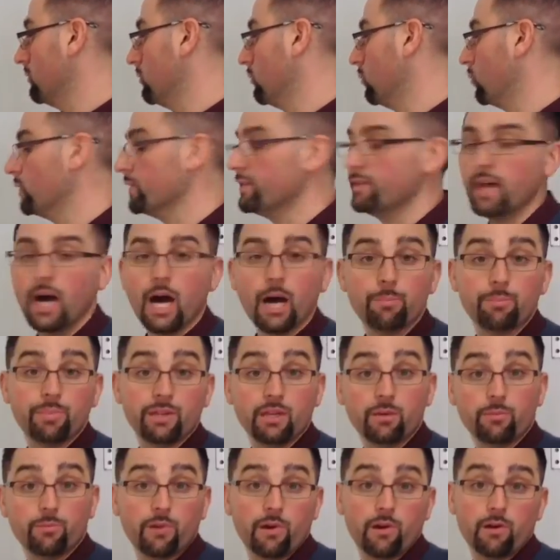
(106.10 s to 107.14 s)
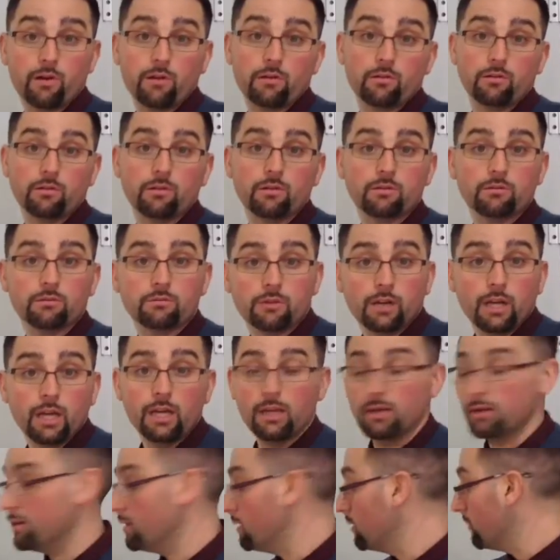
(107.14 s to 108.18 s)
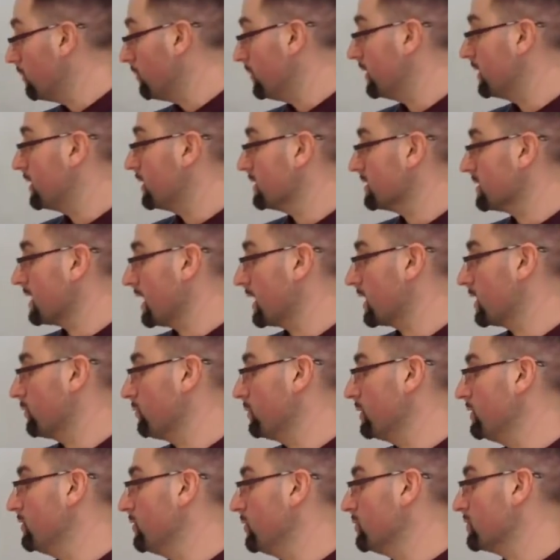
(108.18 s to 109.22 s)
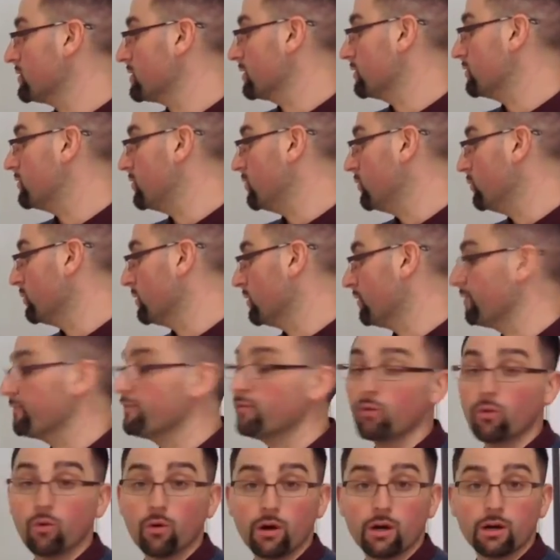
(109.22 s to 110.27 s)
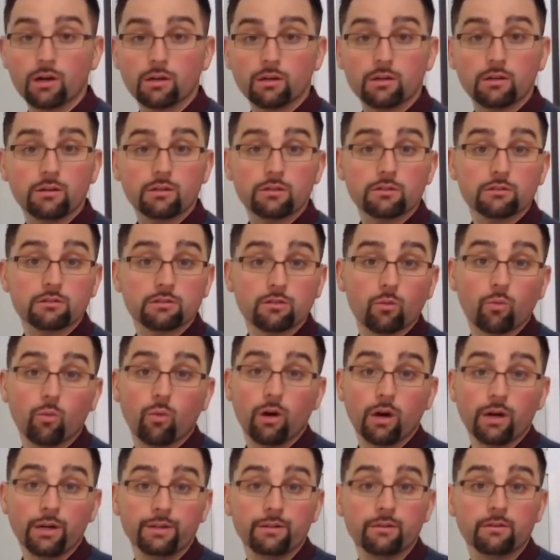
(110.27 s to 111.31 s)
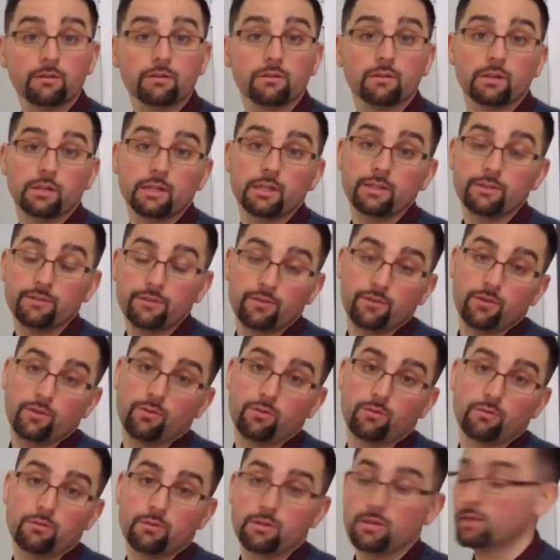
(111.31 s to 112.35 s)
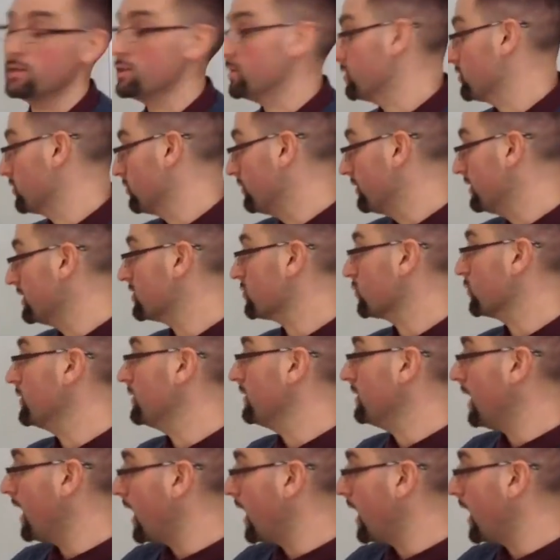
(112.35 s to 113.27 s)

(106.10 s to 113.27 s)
would not be empirical, right? Because I can reduce the 2 and the 4 to 1 and 2. So this would